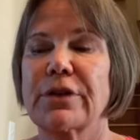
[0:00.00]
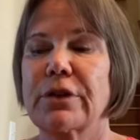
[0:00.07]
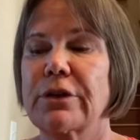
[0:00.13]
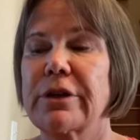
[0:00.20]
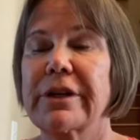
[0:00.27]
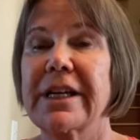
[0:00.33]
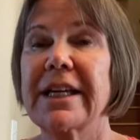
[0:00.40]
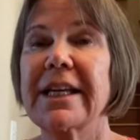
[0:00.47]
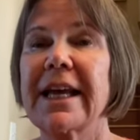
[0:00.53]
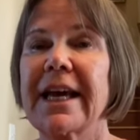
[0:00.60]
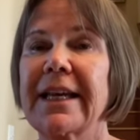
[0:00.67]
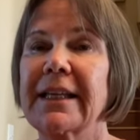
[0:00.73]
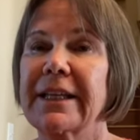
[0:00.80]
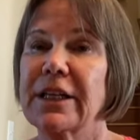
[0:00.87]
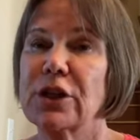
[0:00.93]
So you're
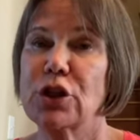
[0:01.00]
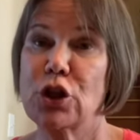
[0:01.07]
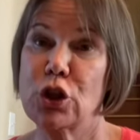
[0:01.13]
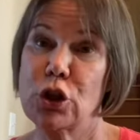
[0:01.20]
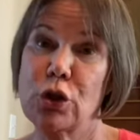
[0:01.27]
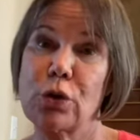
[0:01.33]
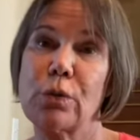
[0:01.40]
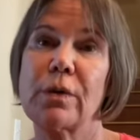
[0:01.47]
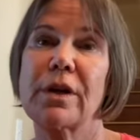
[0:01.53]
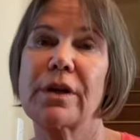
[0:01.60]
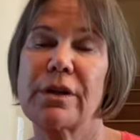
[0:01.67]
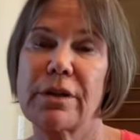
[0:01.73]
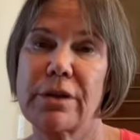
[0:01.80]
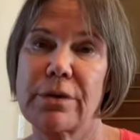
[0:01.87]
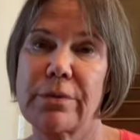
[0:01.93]
inhaling 2,
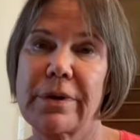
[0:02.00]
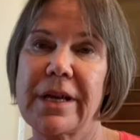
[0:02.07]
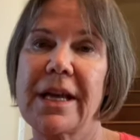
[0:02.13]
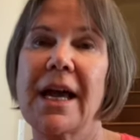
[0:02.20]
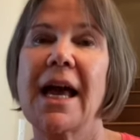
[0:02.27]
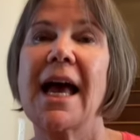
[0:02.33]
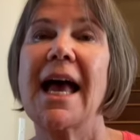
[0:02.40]
3,